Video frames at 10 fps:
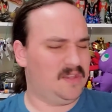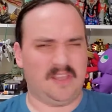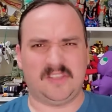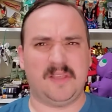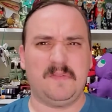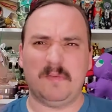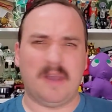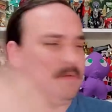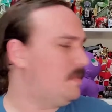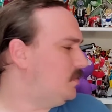Some of you
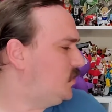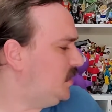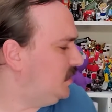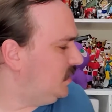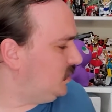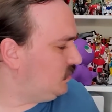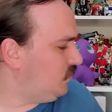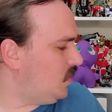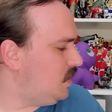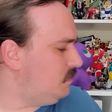might remember seeing these
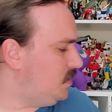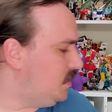from